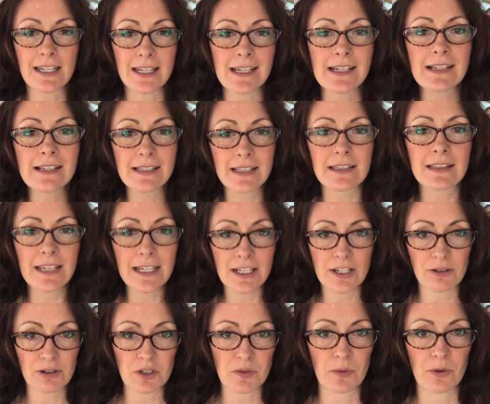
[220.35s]
is the
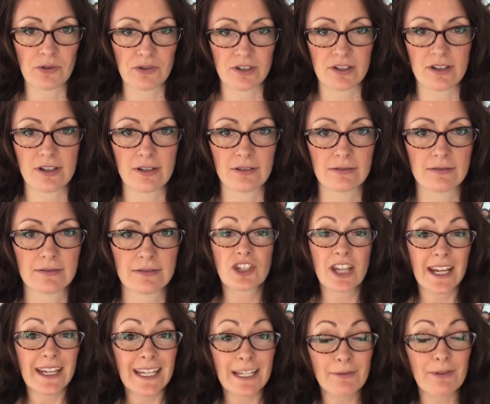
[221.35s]
thing you're supposed to do.
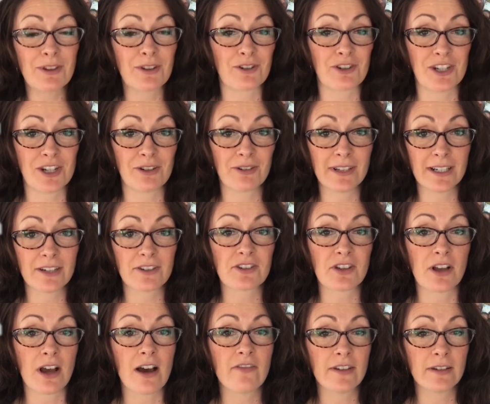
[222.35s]
Check in with your
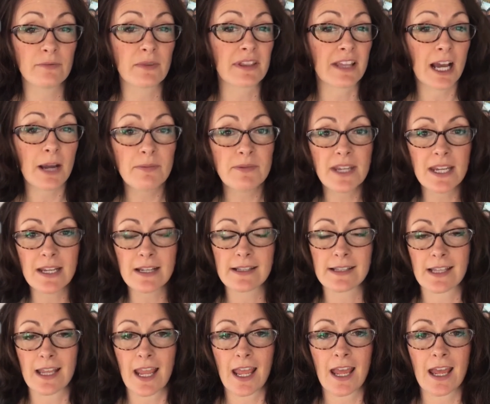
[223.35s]
cheerleaders often with
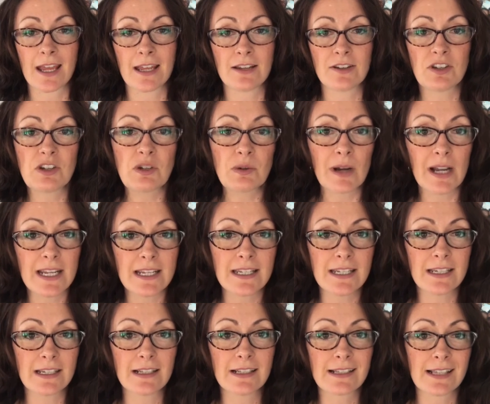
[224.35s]
updates and new
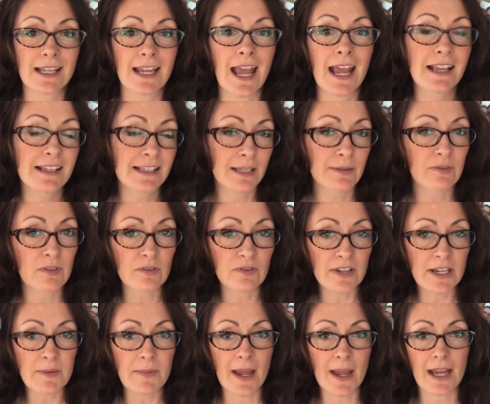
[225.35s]
ideas and ask them for
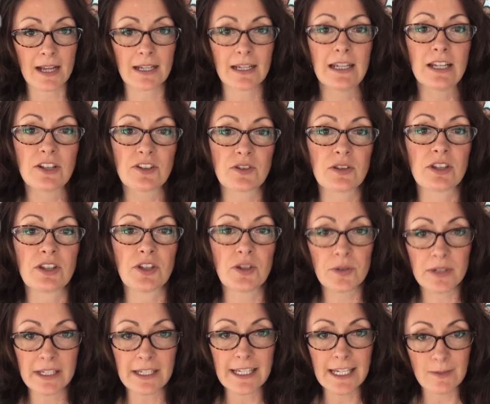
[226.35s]
feedback so that
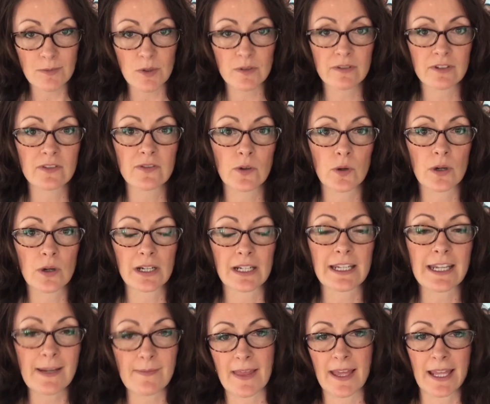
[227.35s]
you can keep moving forward
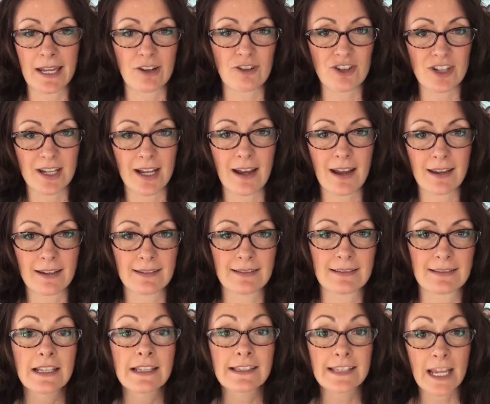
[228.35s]
and keep that energy high.
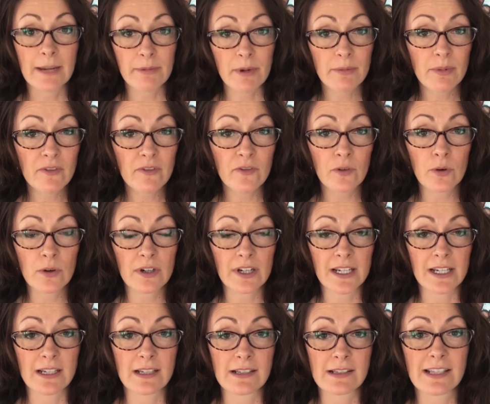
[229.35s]
Step number 4
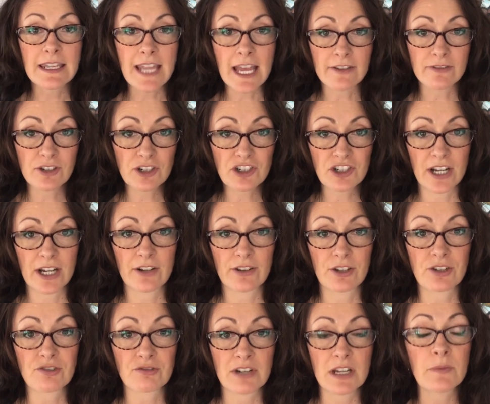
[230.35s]
is never share
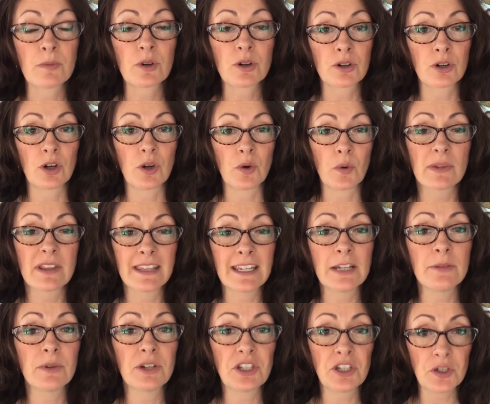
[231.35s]
the dream or goal with
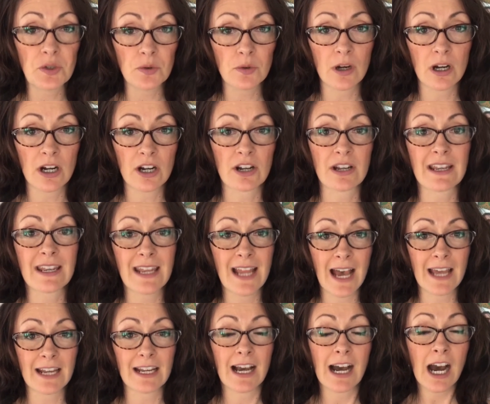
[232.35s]
anyone you are
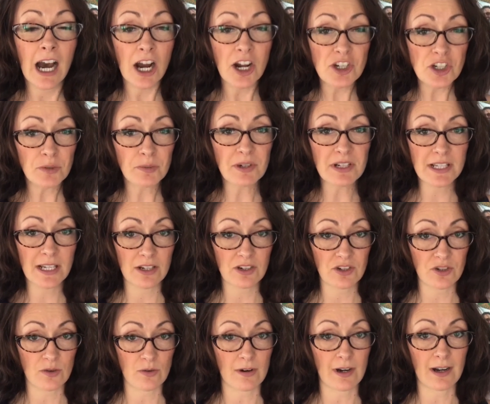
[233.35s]
not 100%
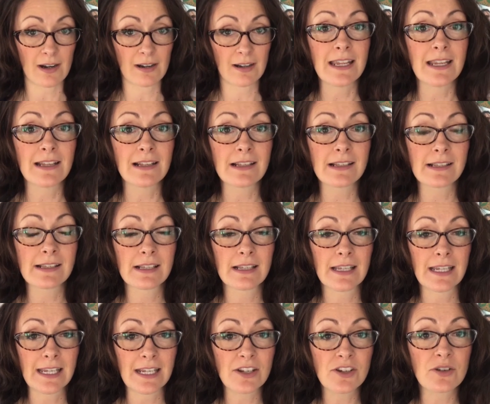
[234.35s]
sure is
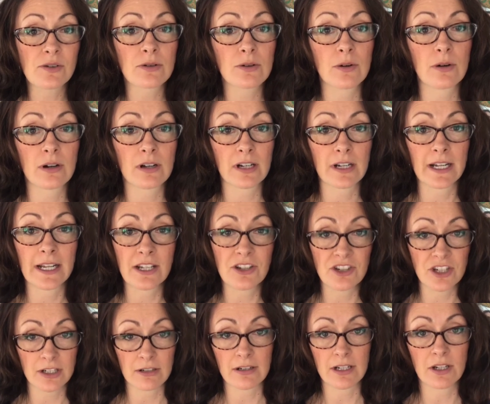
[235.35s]
in your corner and
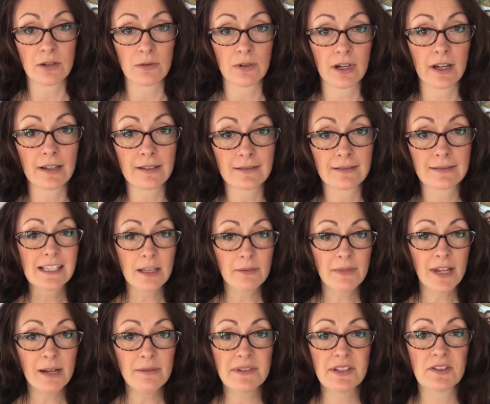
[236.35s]
cheering you on.
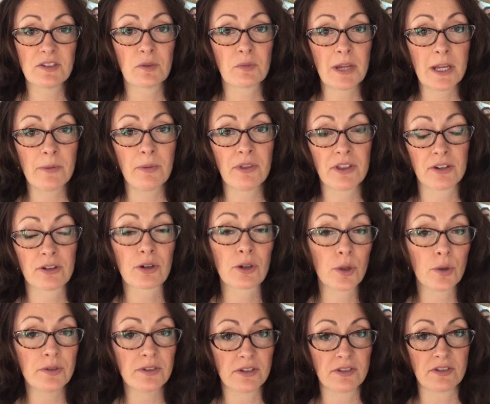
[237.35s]
Sometimes these are people that are
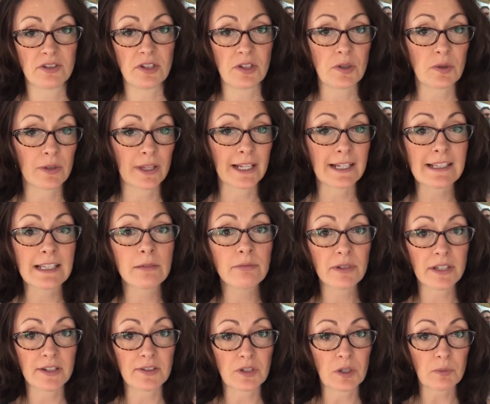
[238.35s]
closest to you, like
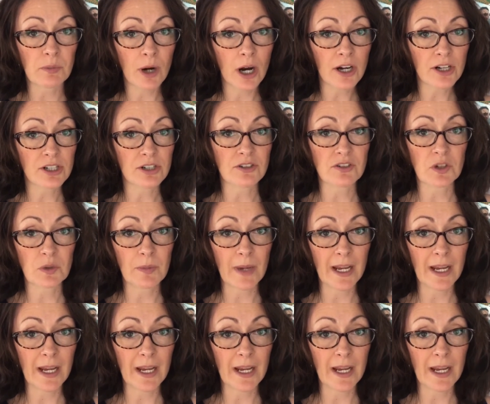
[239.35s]
siblings or partners or